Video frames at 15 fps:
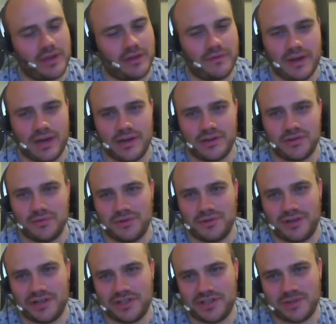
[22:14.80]
fan of Sean
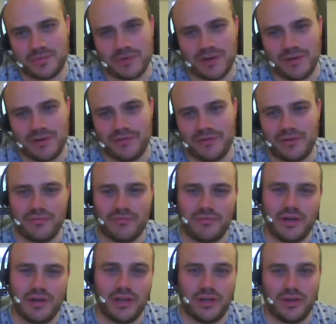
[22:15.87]
Dyche as well. I think
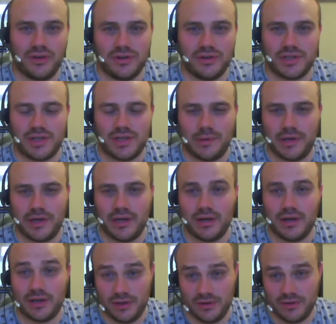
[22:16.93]
really good. I mean,
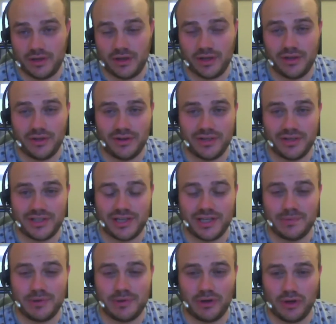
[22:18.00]
like you like you guys said, he's
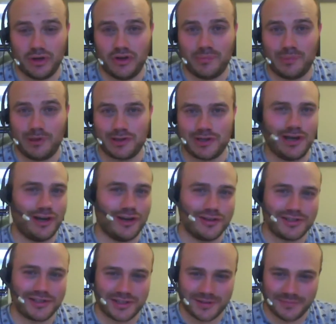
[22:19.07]
been on a lot of
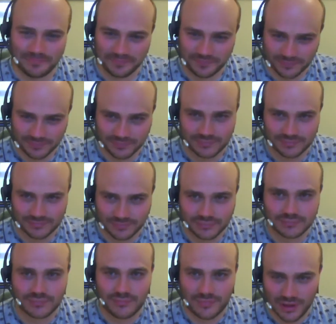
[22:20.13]
podcasts.
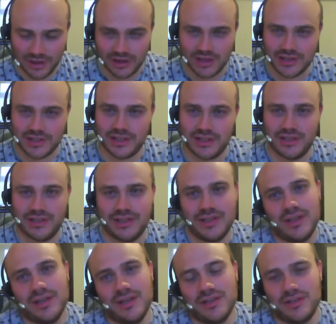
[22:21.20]
I listened
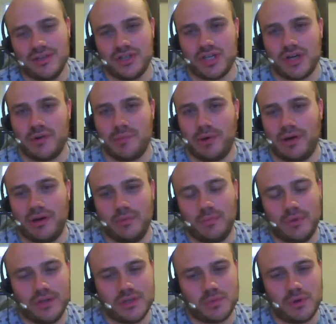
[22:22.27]
to the Joey Barton
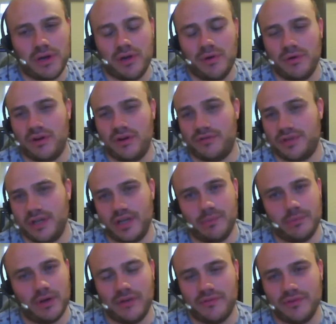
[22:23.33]
one as well, and I've seen him
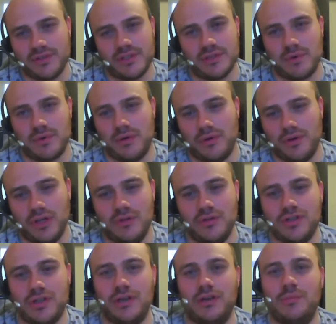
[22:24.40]
on others as well on
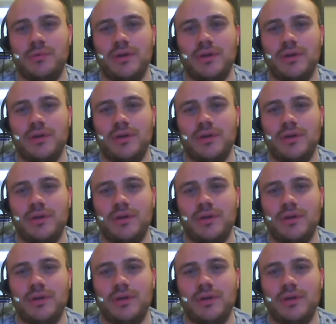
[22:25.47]
YouTube.